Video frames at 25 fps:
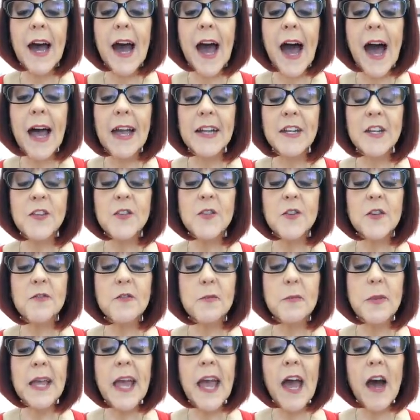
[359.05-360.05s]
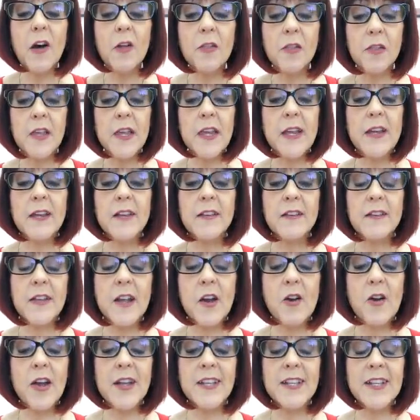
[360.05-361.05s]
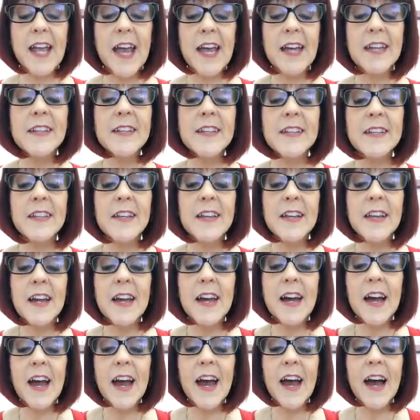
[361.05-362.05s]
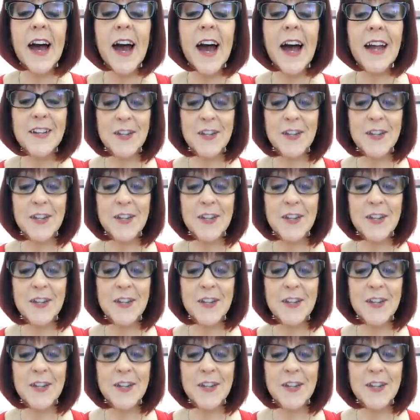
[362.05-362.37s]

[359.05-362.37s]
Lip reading: I deserve to be healthy, Sarah says. I